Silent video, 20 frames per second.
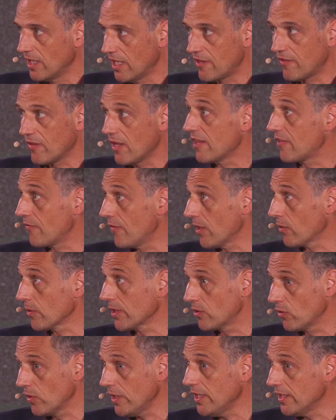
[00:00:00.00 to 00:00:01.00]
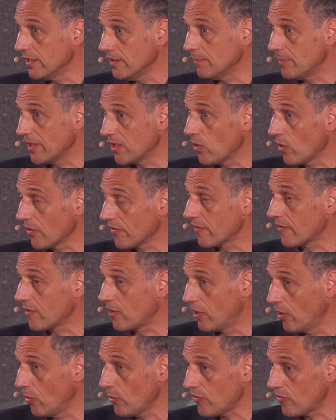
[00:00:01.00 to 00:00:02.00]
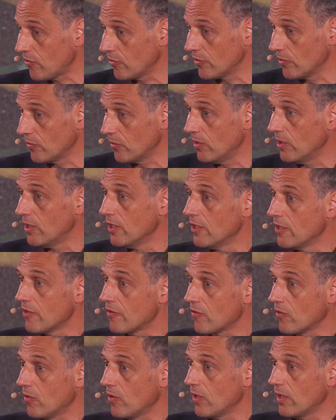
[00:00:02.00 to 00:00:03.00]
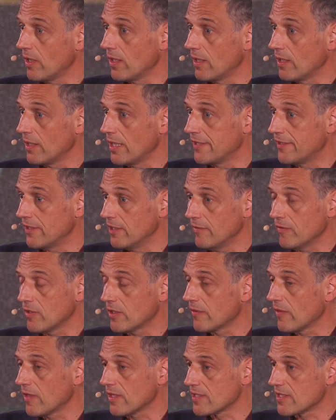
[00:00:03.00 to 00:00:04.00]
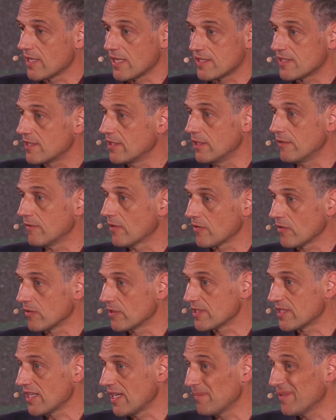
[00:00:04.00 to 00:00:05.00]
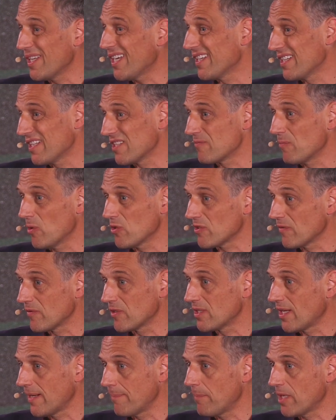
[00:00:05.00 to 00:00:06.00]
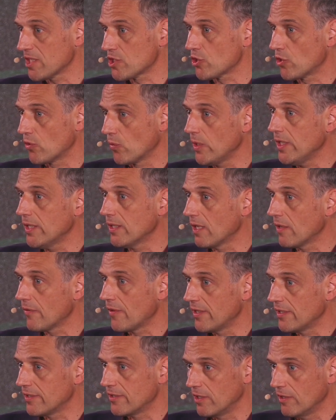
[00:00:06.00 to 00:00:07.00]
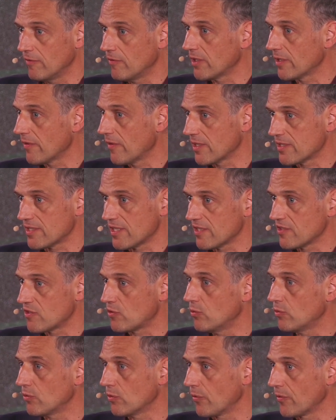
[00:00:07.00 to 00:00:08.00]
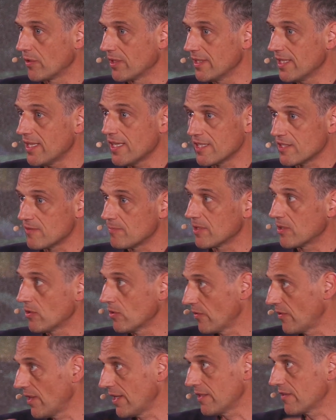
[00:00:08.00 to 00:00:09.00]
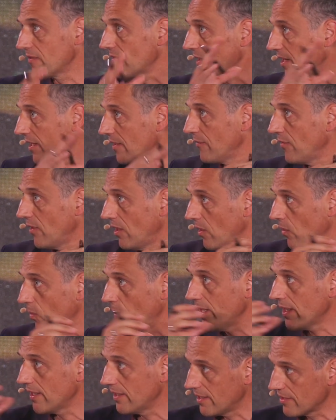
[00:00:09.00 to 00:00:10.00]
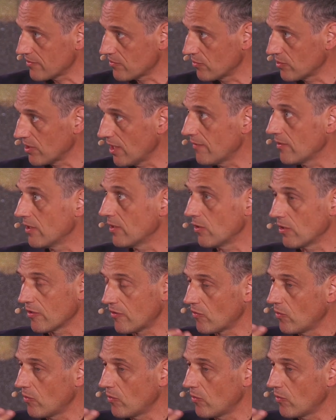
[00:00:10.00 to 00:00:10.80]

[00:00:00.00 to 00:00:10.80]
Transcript: It's very green because it's close to you. So a delivery that says delivers on the same day, it's most of the time much greener than a delivery that says 2 to 3 days, because that is like far away and has to travel a lot.